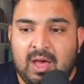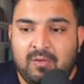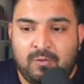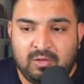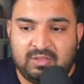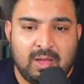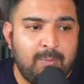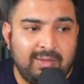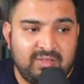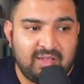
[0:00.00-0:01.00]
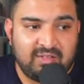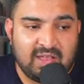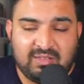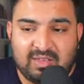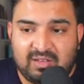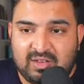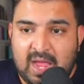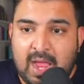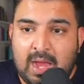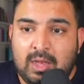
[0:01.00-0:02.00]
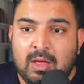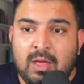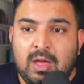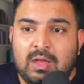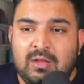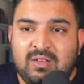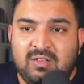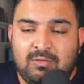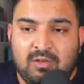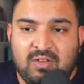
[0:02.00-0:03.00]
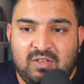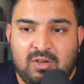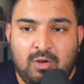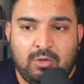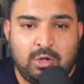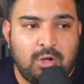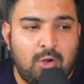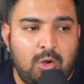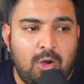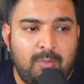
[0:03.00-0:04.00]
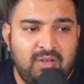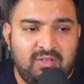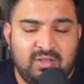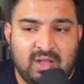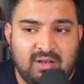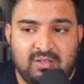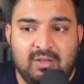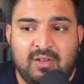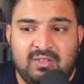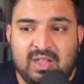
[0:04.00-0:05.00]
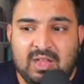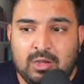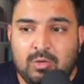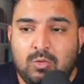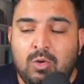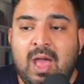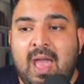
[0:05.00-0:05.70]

for example, 1668, you just register on the TokCommerce. That's the first thing you do.